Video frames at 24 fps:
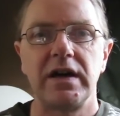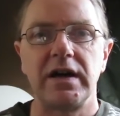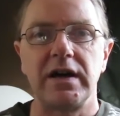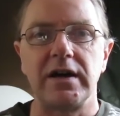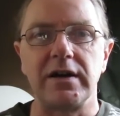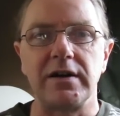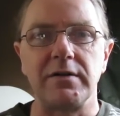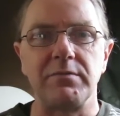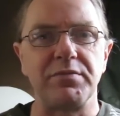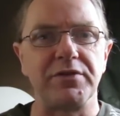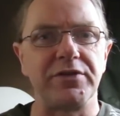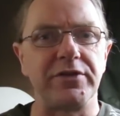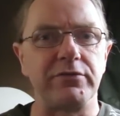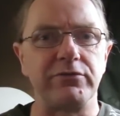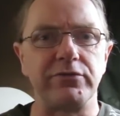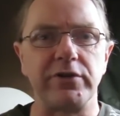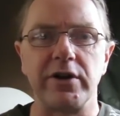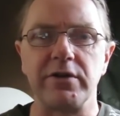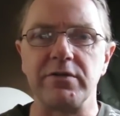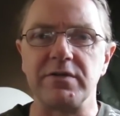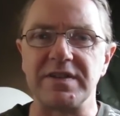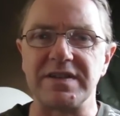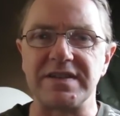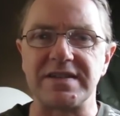but the
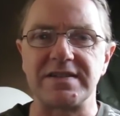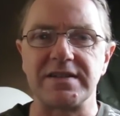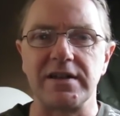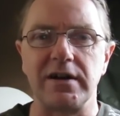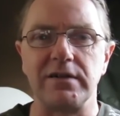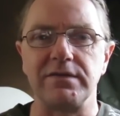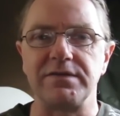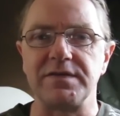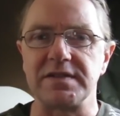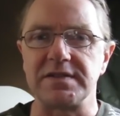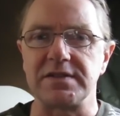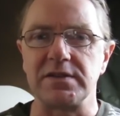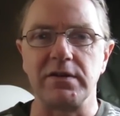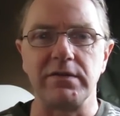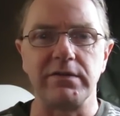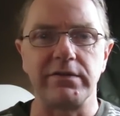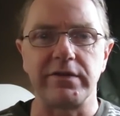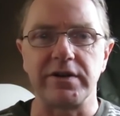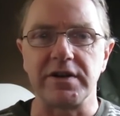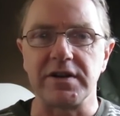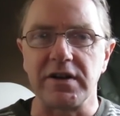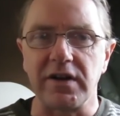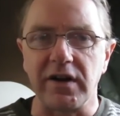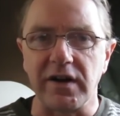road itself is not
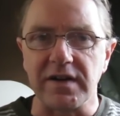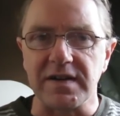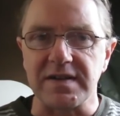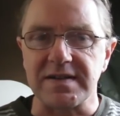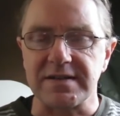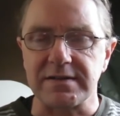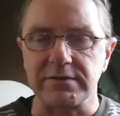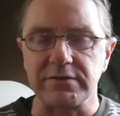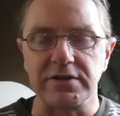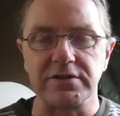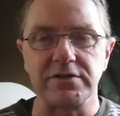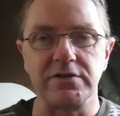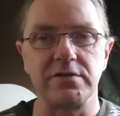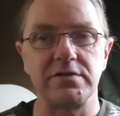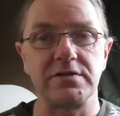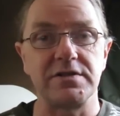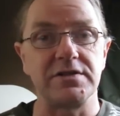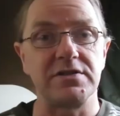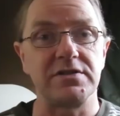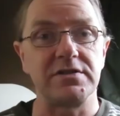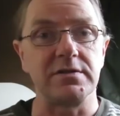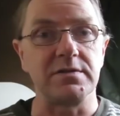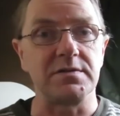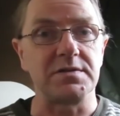very nice, so I
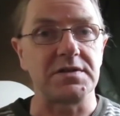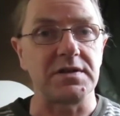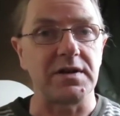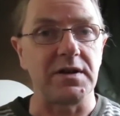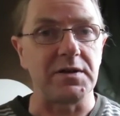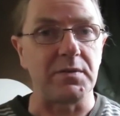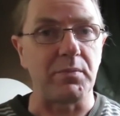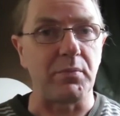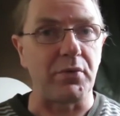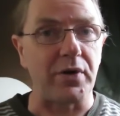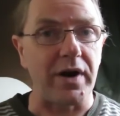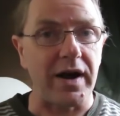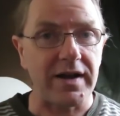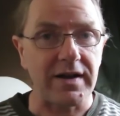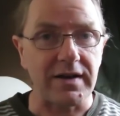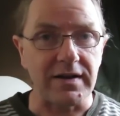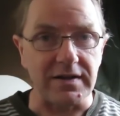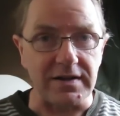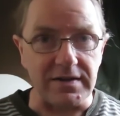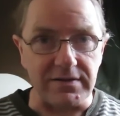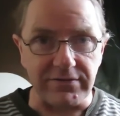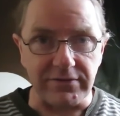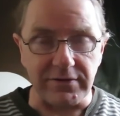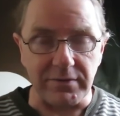usually choose to go to
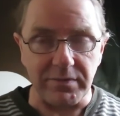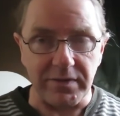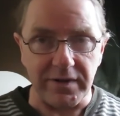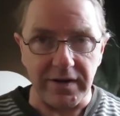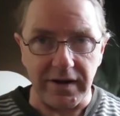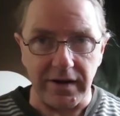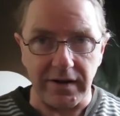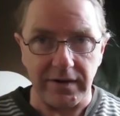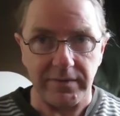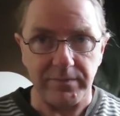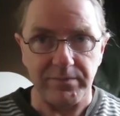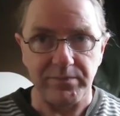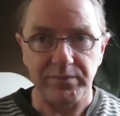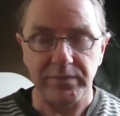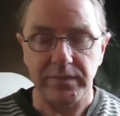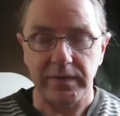Brackley from there,